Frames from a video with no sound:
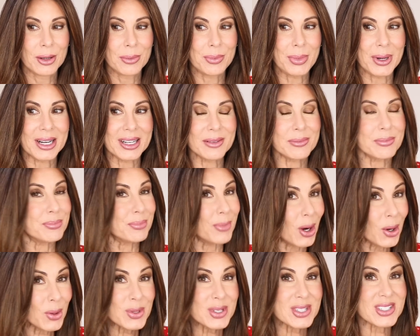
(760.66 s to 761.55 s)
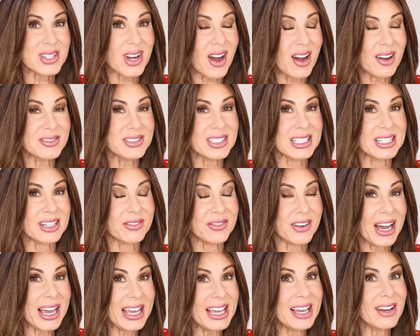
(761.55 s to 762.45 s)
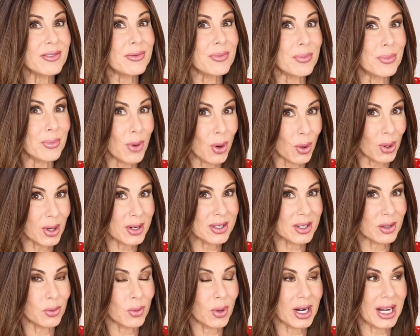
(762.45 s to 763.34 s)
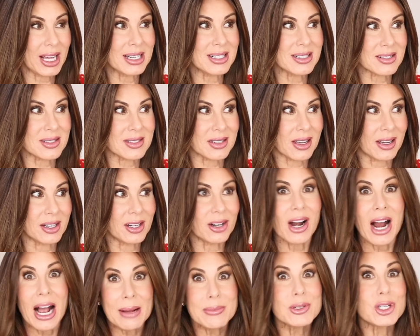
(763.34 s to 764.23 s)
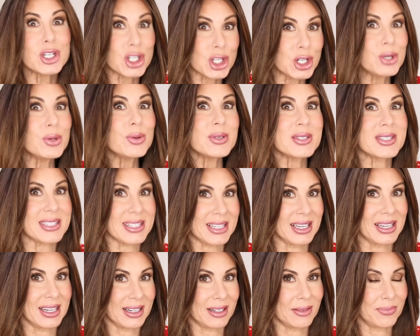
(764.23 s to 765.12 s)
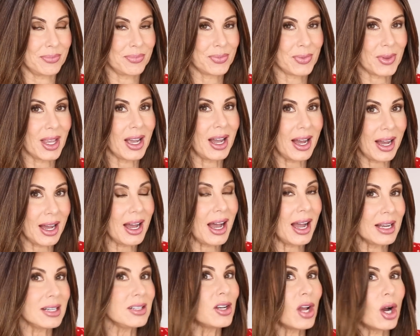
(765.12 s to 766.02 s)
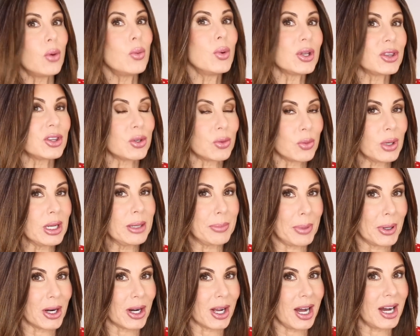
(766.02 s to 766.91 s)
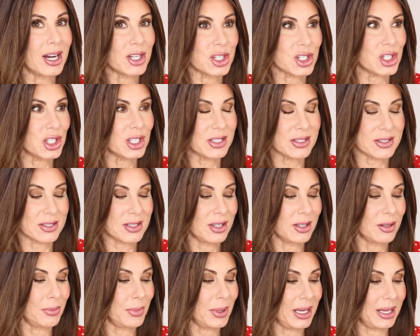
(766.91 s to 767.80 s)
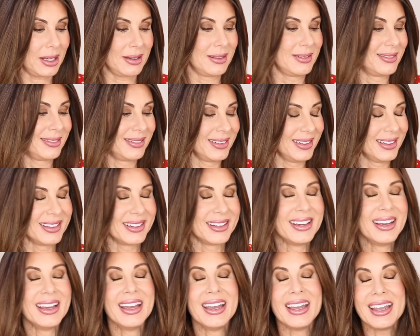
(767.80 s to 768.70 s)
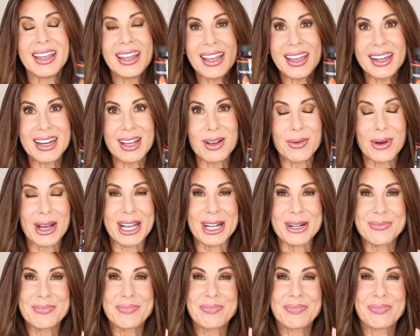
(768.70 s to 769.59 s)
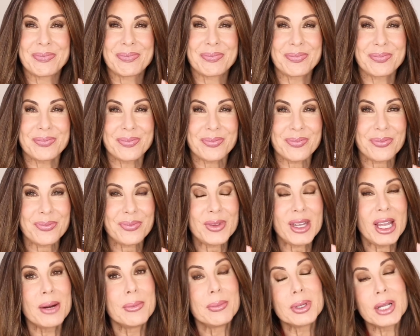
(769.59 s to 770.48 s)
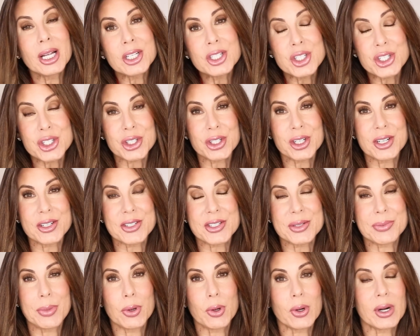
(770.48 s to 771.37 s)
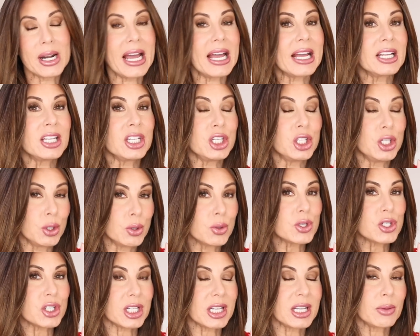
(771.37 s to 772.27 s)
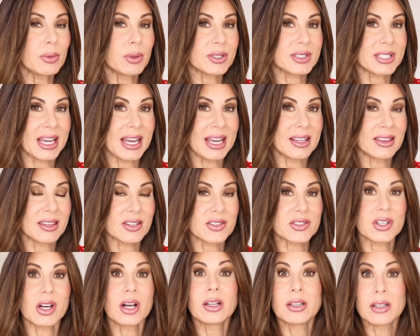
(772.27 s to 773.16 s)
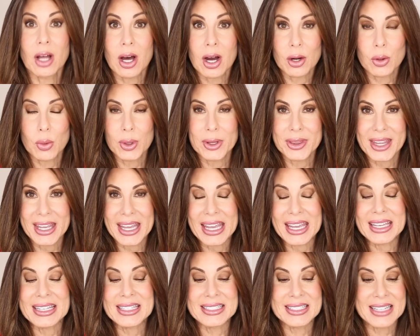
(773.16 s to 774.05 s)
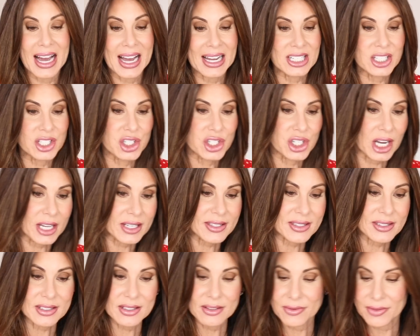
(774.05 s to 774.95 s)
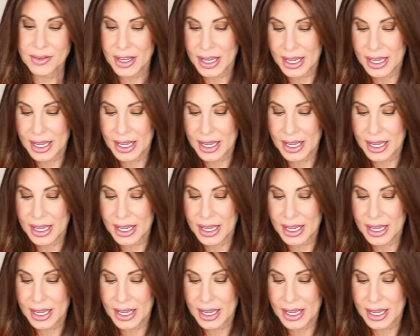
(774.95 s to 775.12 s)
but most often if I have more than what I desire, I'm choosing it. I know what the repercussions could be. Anyway, blood sugar support. I usually will take this along with a digestive